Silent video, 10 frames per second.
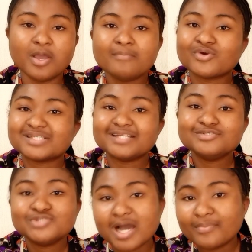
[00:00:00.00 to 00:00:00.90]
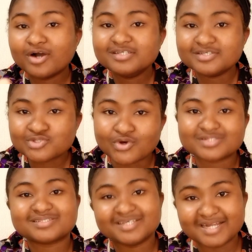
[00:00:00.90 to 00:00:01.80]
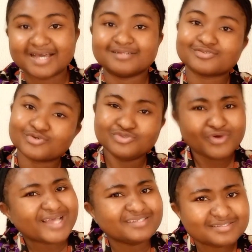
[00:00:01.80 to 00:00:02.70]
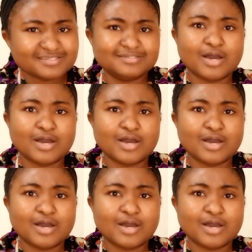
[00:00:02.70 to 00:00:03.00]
because I didn't know about all this cutting and, you know, editing.